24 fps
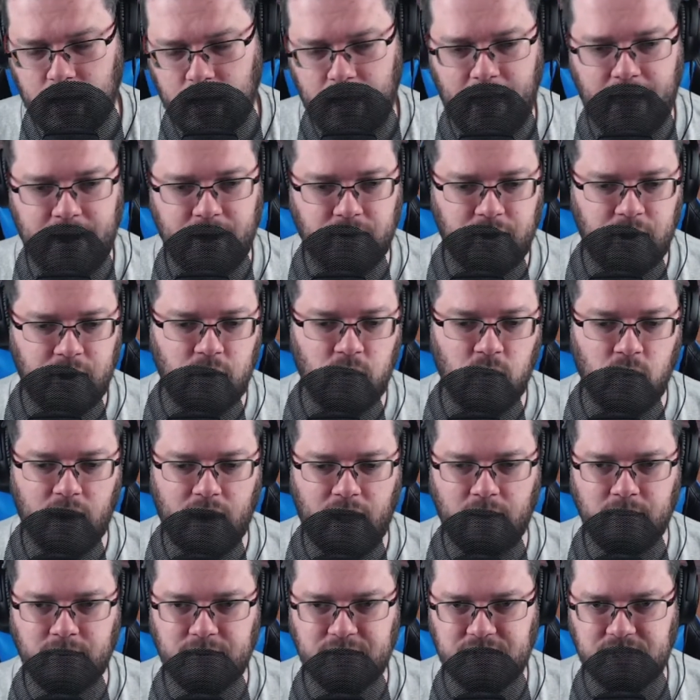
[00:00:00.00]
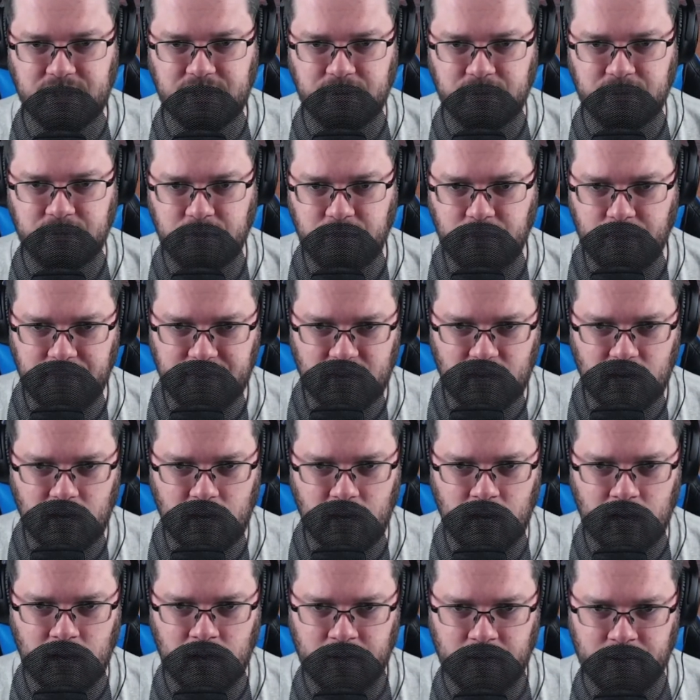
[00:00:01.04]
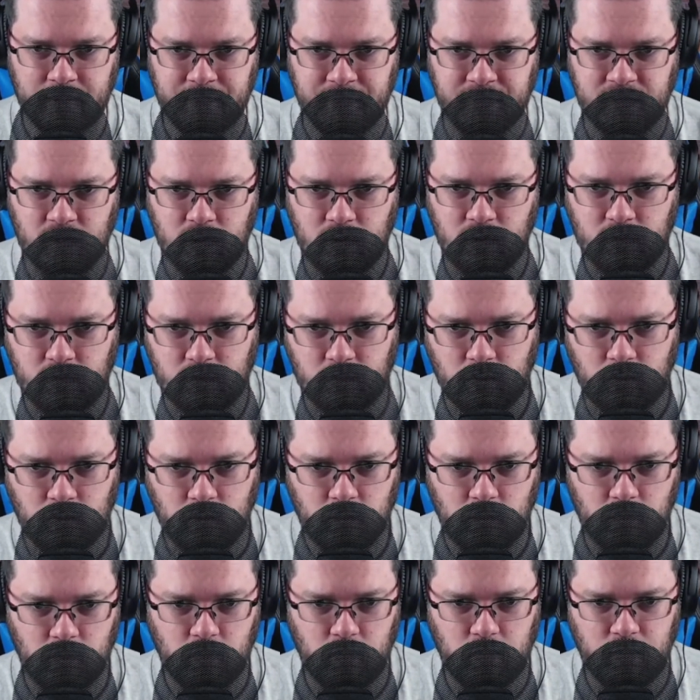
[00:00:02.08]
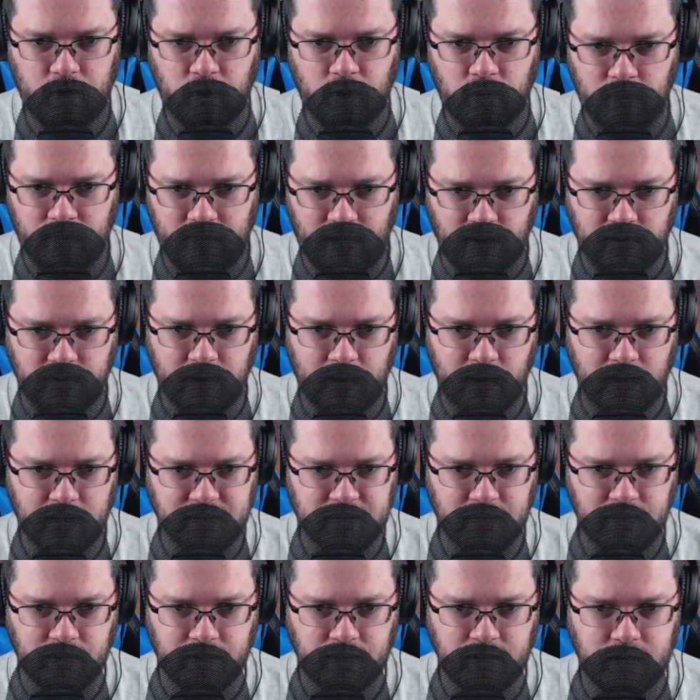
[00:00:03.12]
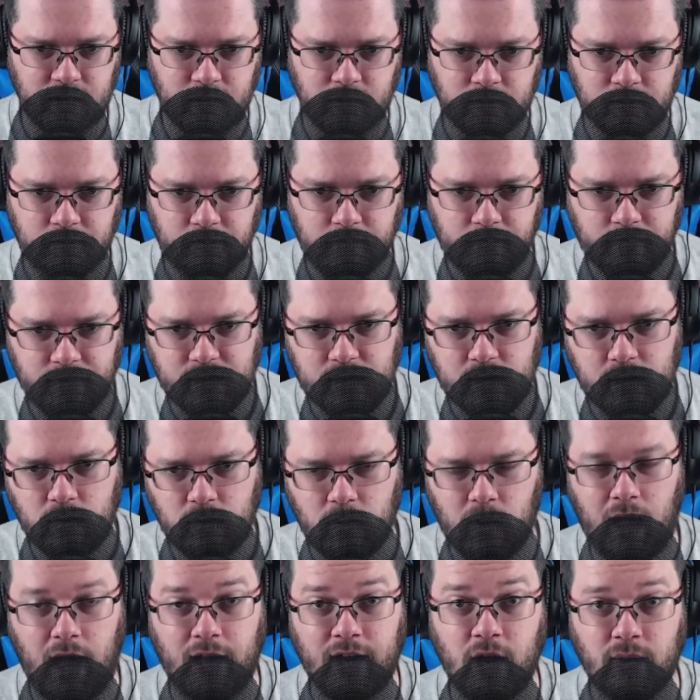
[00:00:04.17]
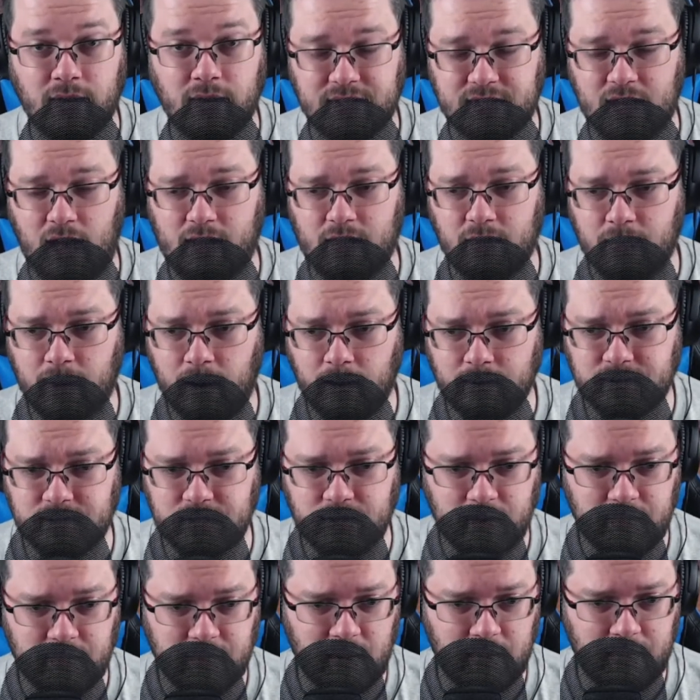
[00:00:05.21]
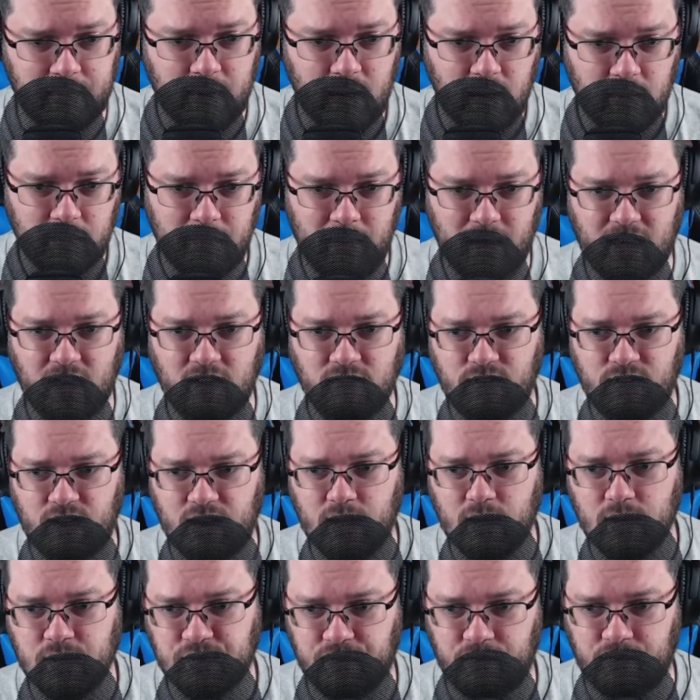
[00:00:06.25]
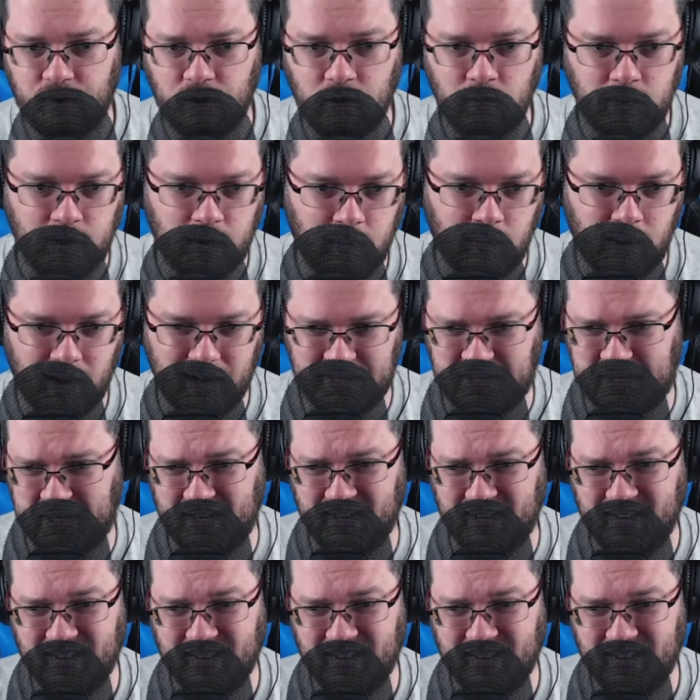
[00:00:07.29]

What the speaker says: I don't know what I would do without you guys. I really don't. Well, I know exactly what I'd do. I'd be making videos for no one to watch.